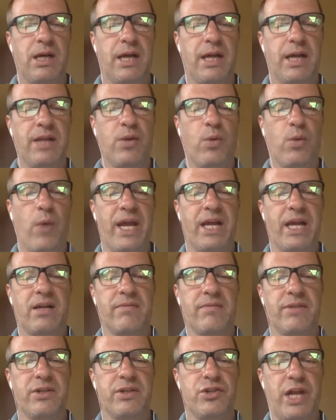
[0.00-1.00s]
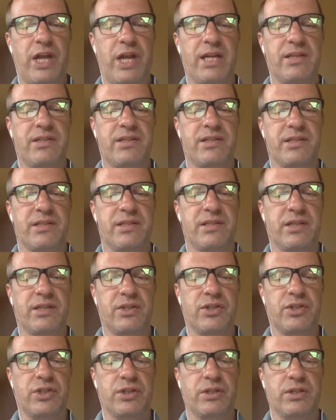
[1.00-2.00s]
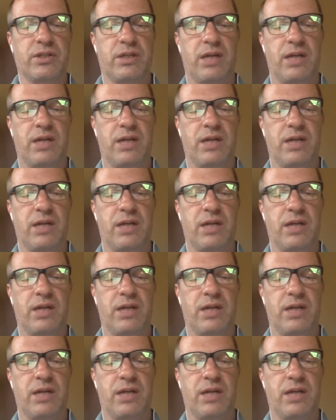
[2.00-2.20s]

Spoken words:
in the wake of the Janus decision.